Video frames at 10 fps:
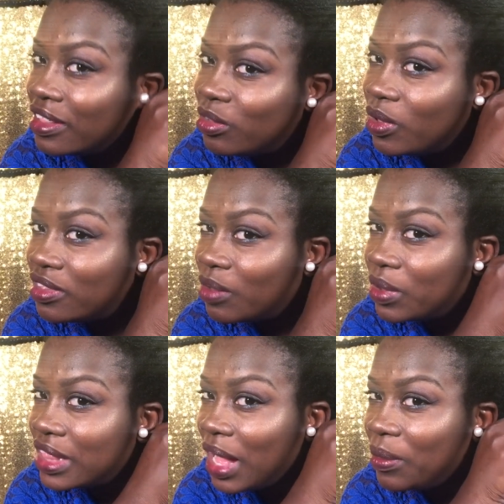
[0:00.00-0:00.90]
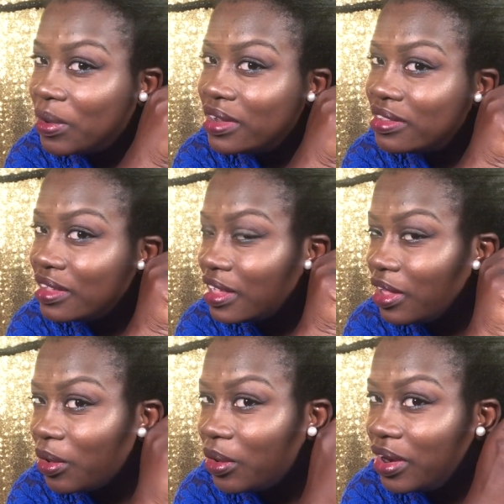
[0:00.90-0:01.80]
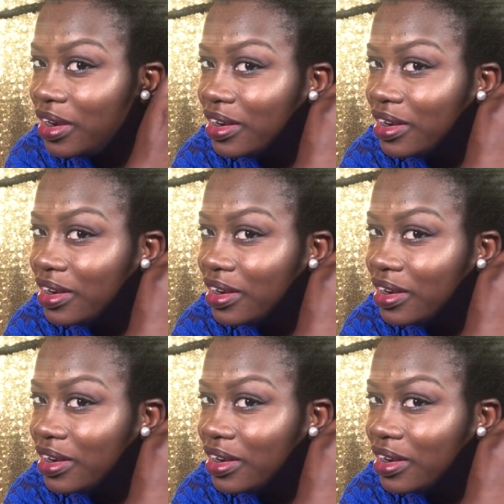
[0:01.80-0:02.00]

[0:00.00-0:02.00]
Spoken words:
twist it with that one, secure.